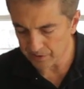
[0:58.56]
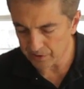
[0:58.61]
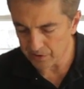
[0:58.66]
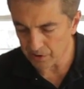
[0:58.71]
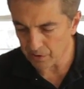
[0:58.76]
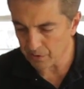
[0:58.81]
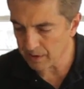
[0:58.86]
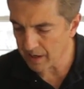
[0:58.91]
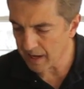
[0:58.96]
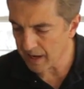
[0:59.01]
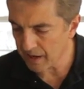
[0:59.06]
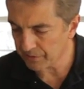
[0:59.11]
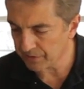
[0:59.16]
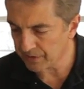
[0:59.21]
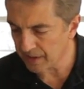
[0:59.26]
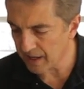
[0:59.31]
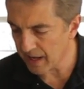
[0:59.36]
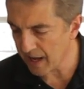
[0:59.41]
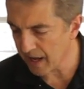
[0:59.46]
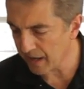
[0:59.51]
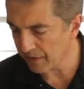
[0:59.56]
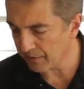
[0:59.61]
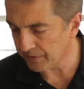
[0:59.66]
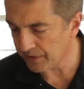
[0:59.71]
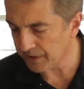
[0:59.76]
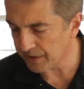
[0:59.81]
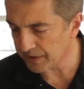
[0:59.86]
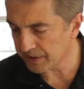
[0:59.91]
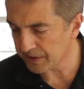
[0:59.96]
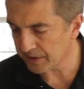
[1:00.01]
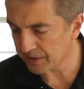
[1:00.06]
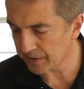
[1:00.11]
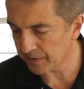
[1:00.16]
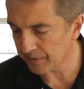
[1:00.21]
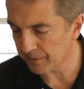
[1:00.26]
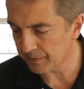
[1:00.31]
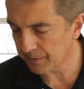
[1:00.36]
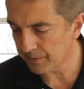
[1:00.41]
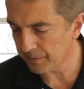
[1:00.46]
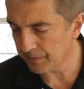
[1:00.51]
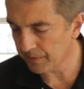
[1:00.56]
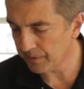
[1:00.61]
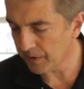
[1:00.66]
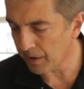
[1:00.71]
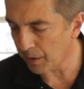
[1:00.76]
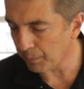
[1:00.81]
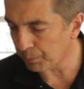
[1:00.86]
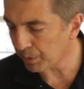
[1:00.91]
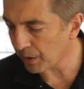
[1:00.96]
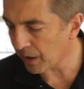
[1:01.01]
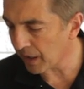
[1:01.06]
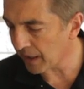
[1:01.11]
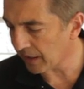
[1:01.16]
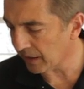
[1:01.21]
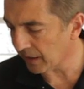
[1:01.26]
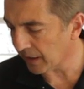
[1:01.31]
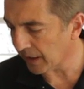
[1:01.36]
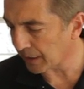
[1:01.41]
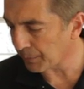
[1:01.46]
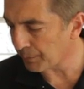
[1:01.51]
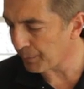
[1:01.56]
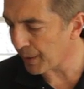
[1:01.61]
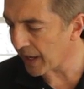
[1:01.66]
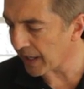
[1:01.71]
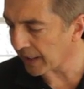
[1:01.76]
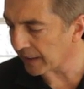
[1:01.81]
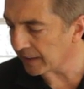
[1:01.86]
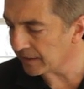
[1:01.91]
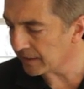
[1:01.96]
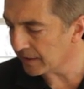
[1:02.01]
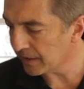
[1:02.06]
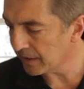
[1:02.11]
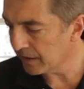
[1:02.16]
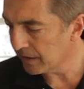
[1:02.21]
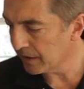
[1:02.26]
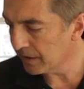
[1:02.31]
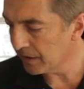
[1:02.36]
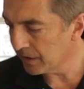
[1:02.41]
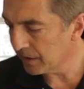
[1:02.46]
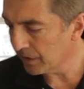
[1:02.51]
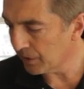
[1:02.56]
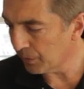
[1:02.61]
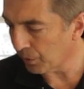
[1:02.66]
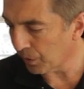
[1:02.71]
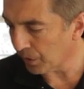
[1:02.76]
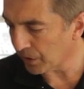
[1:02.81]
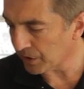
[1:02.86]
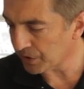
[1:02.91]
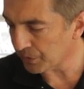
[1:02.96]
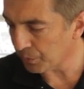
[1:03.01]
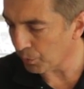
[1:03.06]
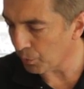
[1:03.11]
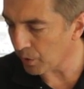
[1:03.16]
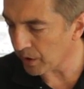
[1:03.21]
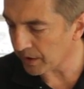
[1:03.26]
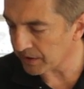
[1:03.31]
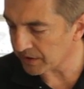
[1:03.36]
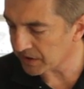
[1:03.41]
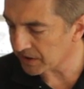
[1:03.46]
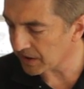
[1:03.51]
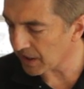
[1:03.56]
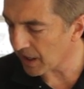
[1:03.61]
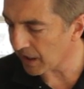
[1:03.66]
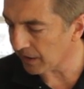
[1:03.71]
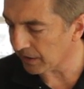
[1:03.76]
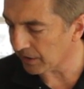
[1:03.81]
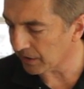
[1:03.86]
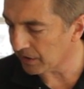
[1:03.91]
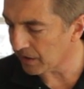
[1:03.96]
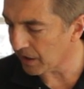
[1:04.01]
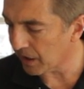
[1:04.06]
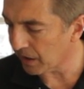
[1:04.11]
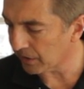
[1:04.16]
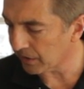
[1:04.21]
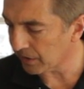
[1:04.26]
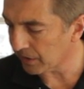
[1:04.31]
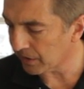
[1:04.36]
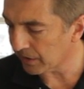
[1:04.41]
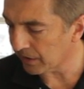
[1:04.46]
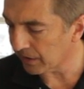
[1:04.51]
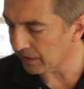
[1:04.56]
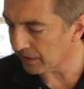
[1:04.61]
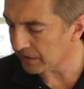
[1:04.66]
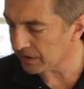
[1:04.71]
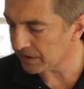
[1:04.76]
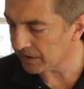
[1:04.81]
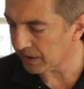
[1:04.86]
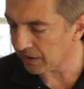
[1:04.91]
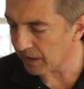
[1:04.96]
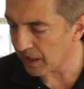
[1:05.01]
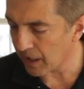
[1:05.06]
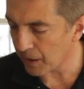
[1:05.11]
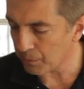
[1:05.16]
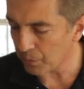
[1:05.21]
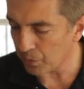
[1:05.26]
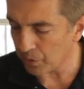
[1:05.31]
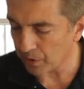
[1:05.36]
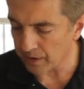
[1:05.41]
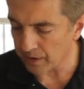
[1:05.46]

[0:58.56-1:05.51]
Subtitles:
don't have to have this applied like paint, where it's one solid color. It looks a lot more